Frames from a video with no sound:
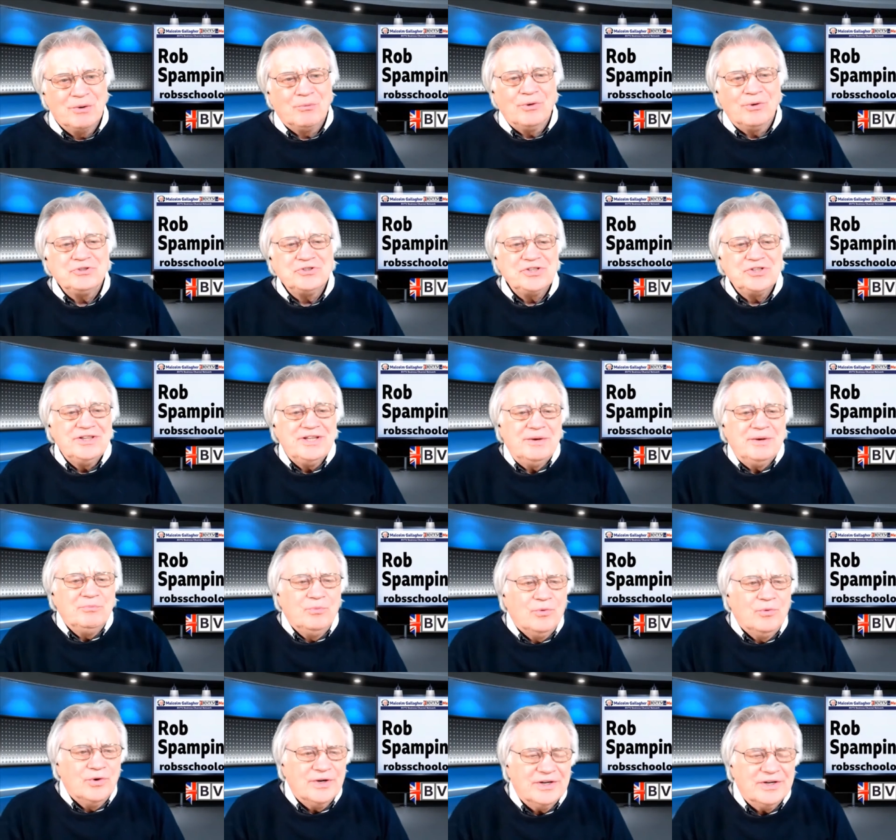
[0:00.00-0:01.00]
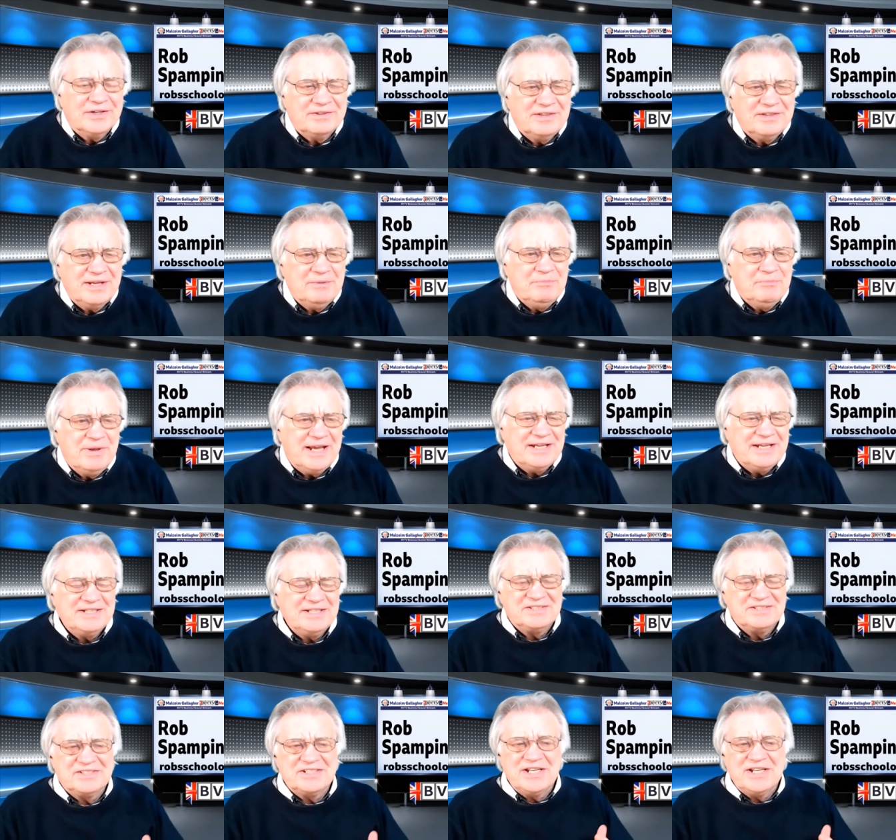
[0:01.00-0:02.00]
Watching them work, they made
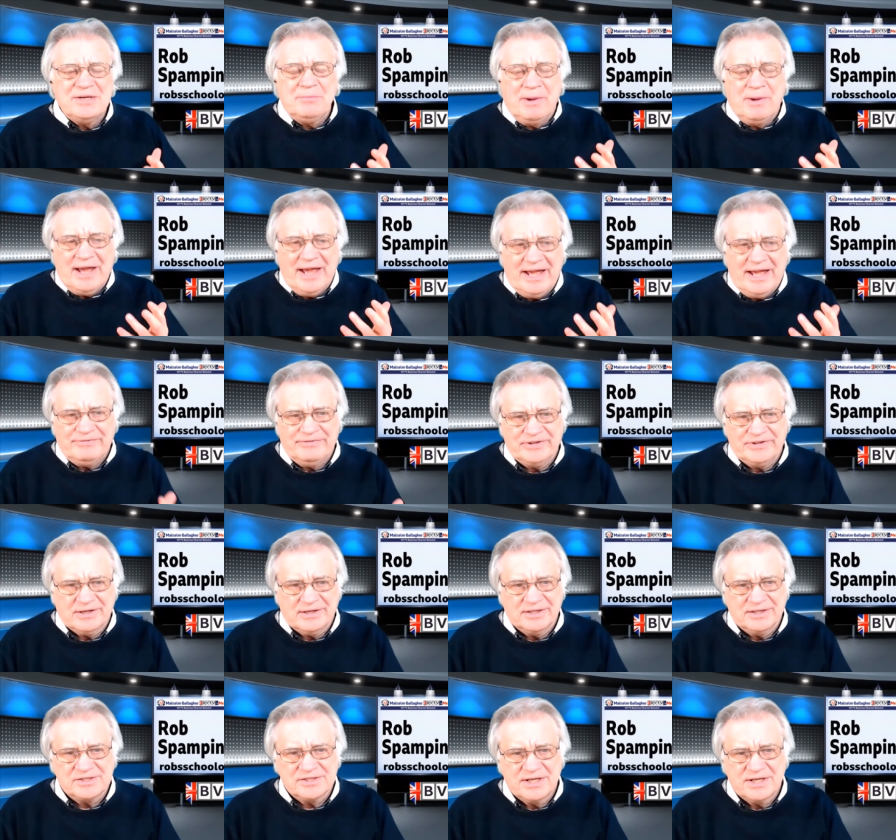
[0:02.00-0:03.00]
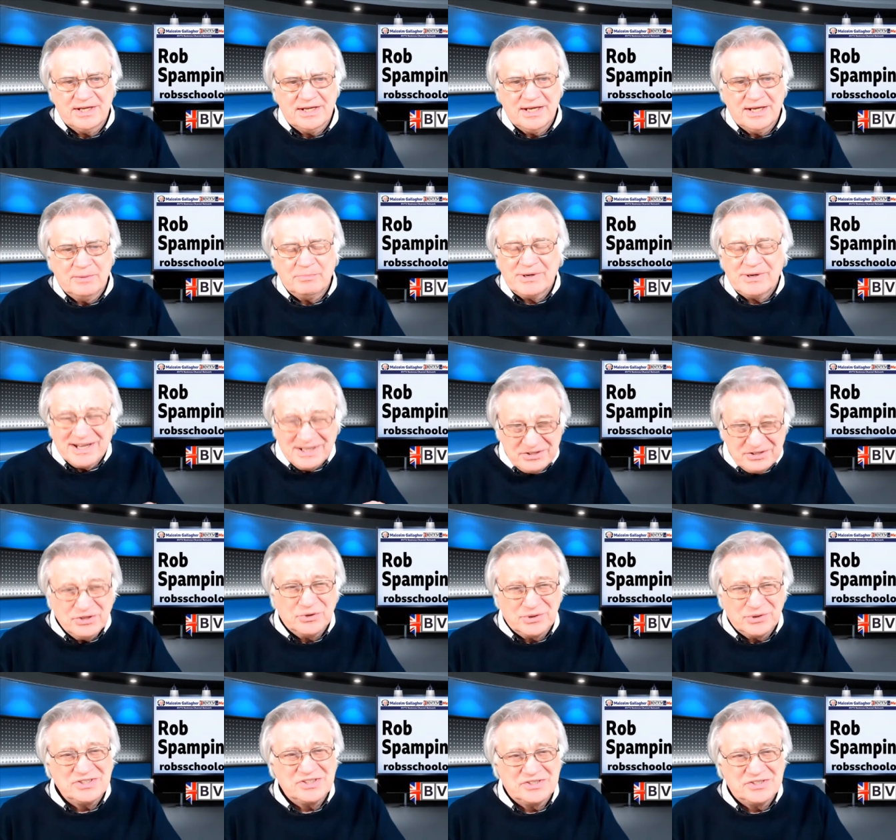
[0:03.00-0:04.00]
it seem effortless, but I
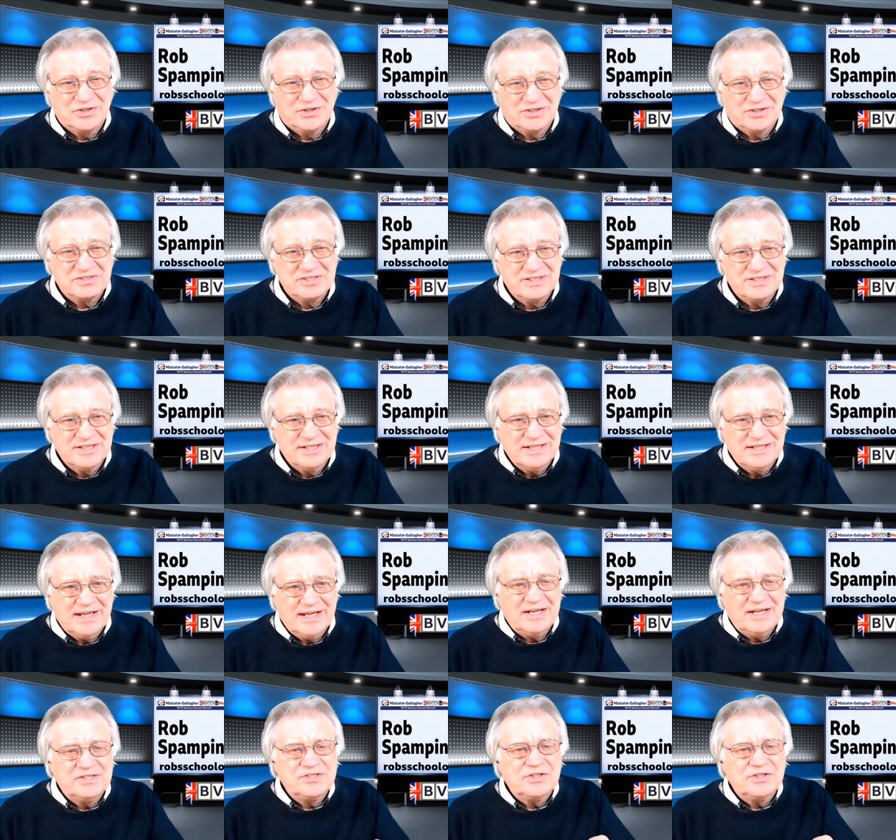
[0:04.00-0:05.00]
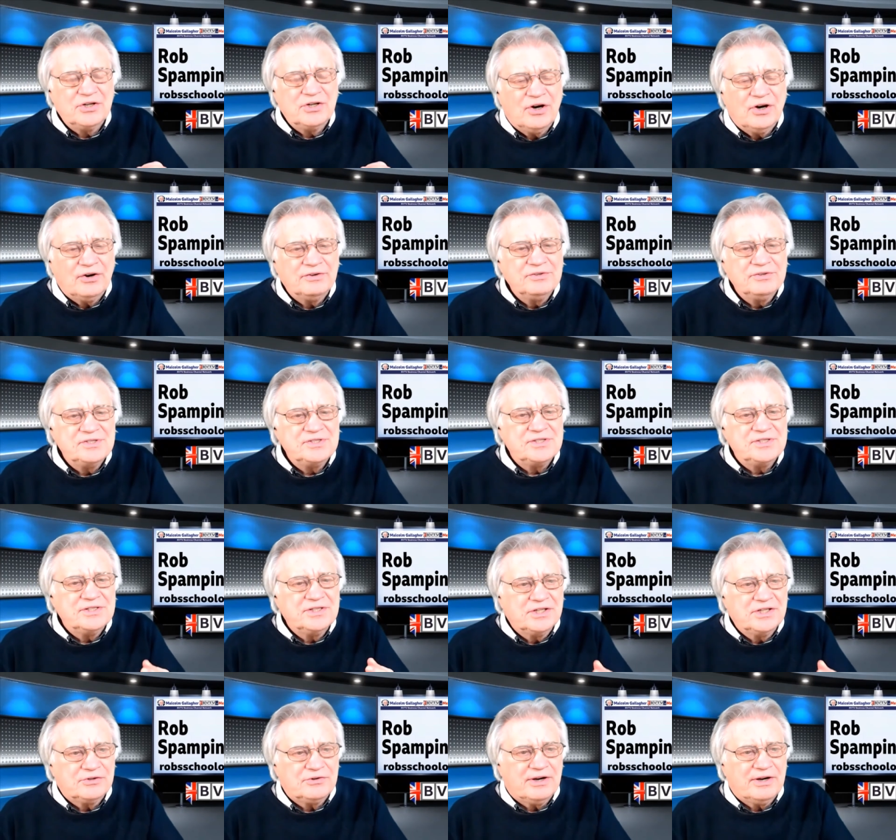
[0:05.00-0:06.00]
know it's not. It's a
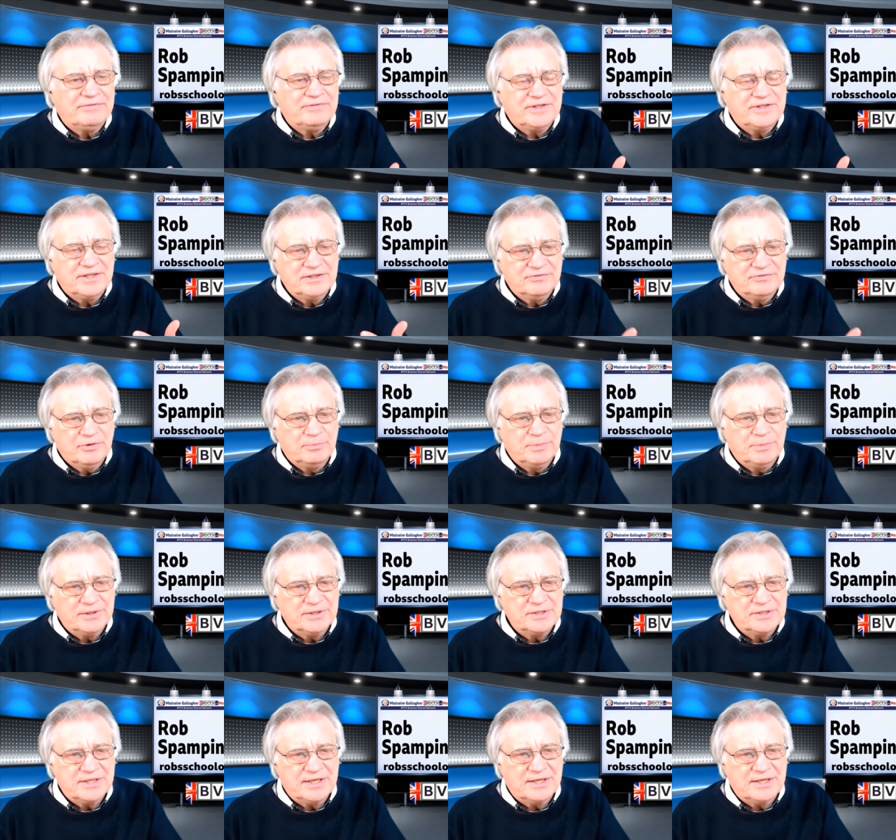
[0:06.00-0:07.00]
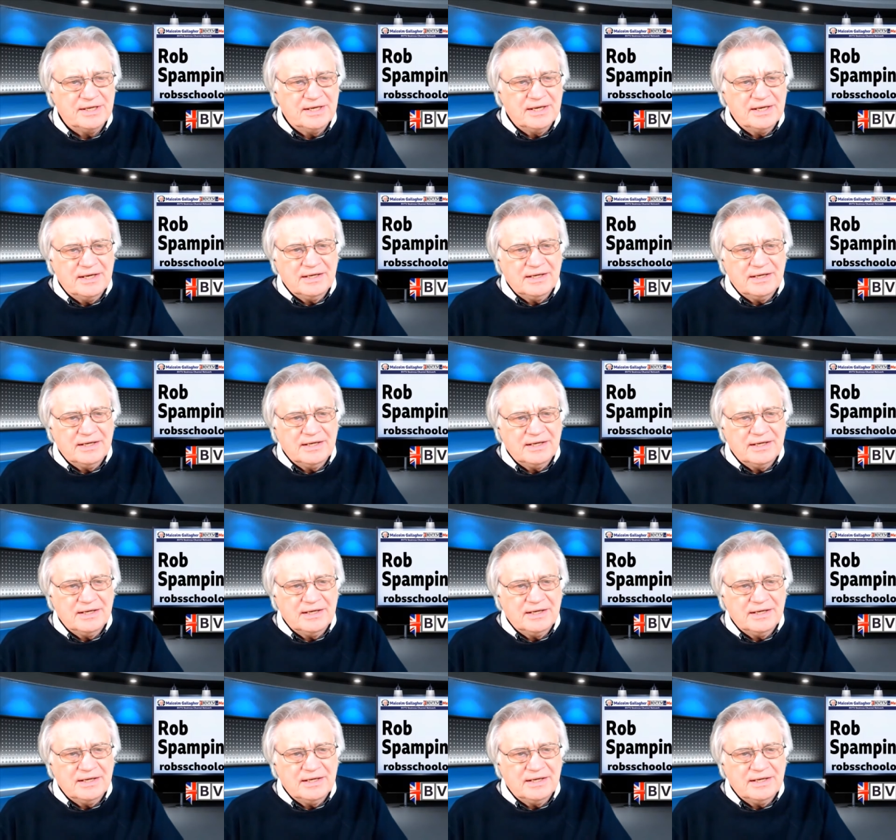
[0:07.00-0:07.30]
constant crafting of ability.